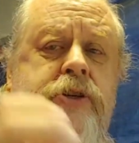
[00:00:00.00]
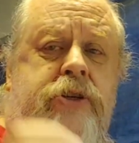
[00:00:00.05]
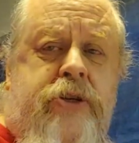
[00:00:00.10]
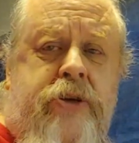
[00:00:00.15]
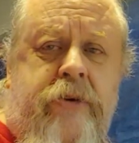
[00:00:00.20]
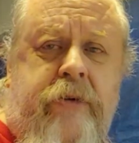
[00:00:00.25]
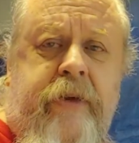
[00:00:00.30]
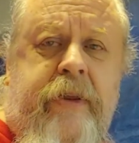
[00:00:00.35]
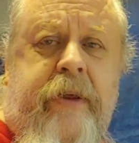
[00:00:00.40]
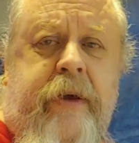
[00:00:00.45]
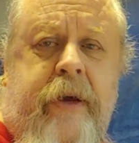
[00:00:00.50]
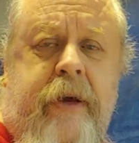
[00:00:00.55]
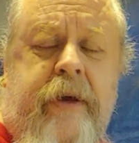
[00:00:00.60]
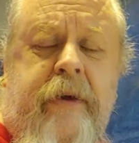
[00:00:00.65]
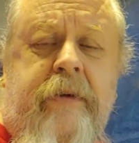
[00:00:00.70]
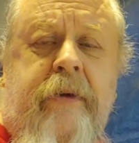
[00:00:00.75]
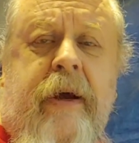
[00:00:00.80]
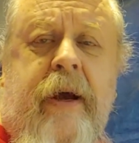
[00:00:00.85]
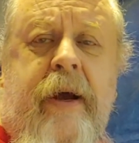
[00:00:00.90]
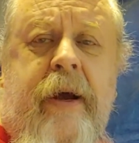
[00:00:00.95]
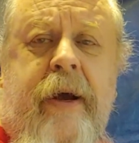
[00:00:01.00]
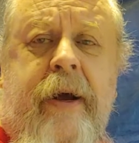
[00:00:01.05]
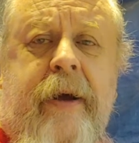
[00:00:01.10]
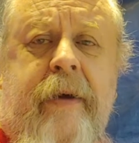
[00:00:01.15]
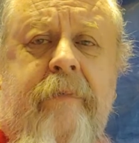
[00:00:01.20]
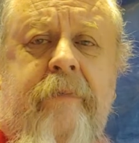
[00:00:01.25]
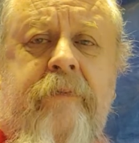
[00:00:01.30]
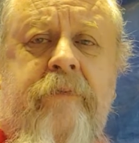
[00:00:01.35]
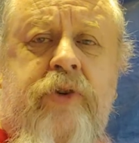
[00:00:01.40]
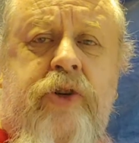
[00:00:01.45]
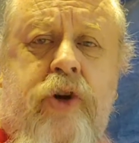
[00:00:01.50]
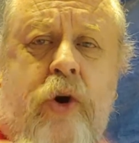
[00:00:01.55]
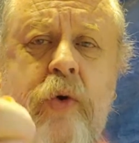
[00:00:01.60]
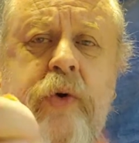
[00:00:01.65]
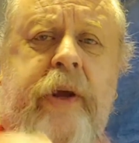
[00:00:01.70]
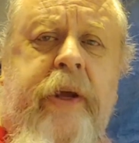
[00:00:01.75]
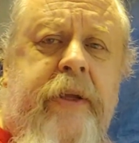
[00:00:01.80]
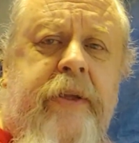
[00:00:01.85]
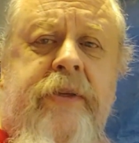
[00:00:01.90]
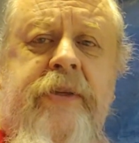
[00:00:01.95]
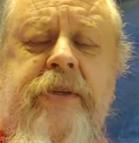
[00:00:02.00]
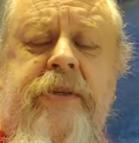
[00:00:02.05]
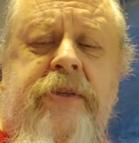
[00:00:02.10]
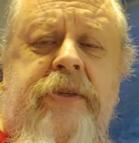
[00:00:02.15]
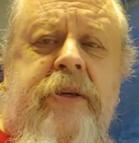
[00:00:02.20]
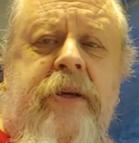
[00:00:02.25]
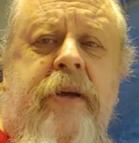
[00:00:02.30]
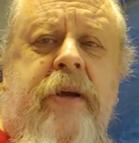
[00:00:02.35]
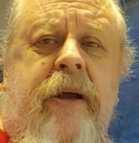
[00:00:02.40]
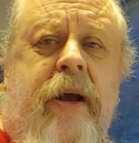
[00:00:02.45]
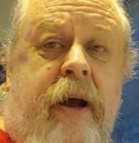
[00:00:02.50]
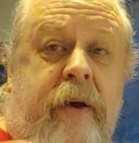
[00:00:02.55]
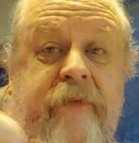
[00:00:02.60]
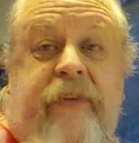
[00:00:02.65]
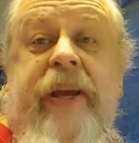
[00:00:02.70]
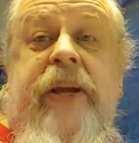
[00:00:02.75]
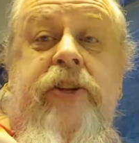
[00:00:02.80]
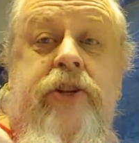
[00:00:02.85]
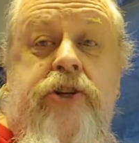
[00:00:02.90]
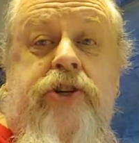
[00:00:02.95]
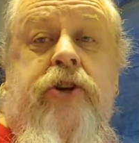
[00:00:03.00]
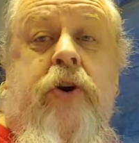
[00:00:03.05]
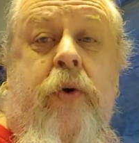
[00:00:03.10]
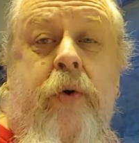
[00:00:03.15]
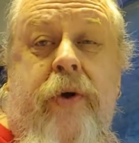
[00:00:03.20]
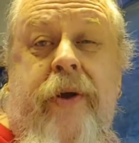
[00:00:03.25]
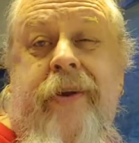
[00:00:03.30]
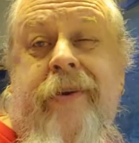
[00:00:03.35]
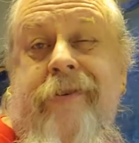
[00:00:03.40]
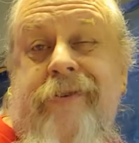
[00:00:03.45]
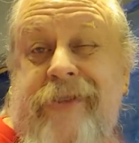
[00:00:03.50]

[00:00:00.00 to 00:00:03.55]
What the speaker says: 2 of the tokens of each token,